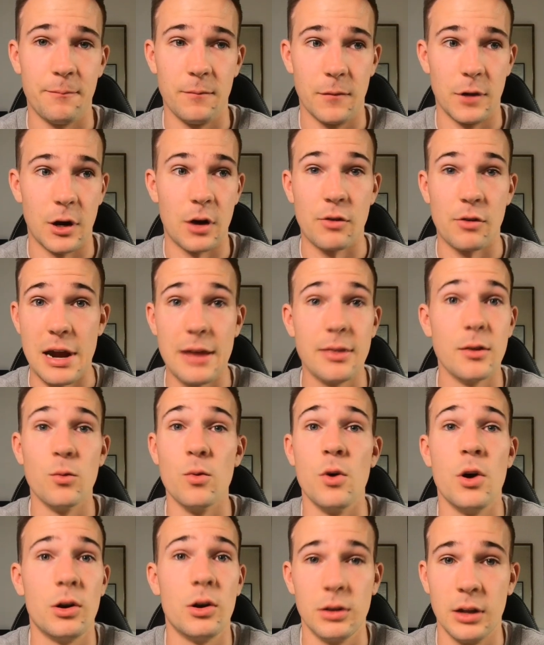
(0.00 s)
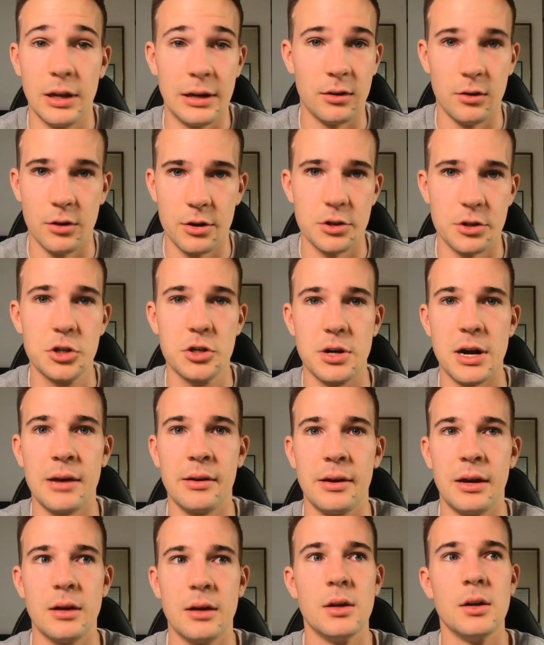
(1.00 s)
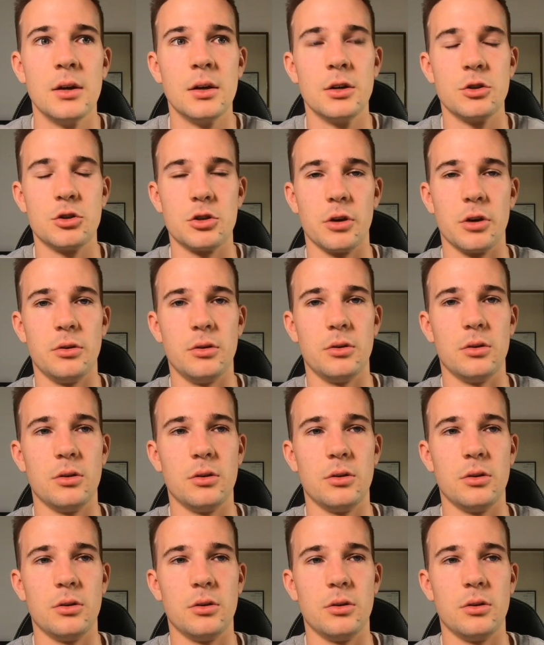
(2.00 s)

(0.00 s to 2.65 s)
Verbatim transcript: around the world let alone australia so